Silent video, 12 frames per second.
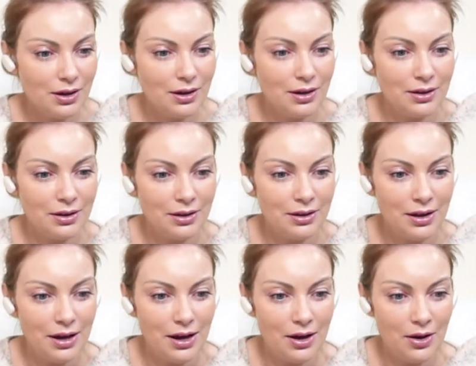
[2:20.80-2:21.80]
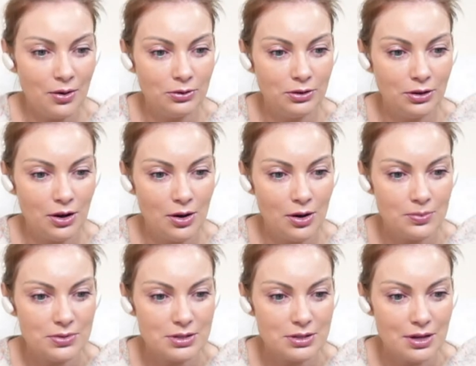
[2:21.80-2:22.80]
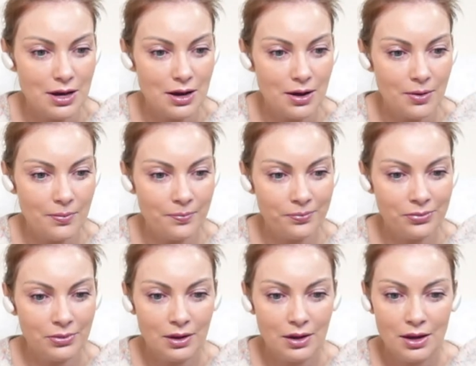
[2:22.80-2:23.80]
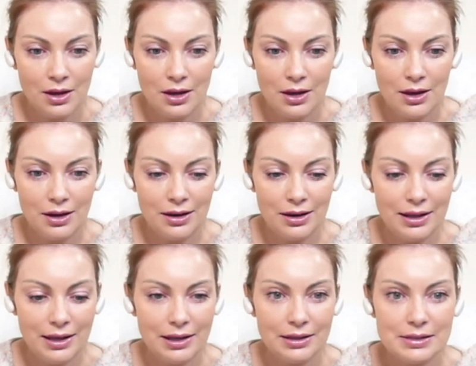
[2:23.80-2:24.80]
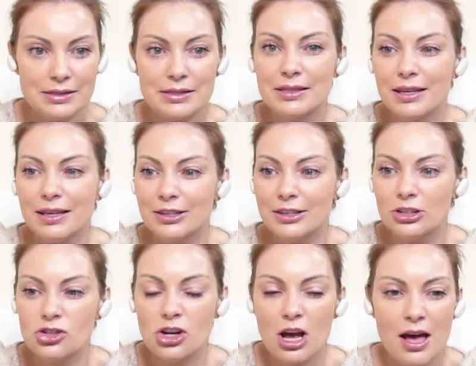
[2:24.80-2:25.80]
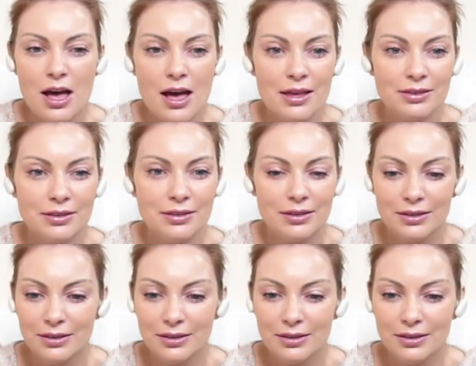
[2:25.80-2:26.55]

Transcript: Uh, I'll drop some links in the chat.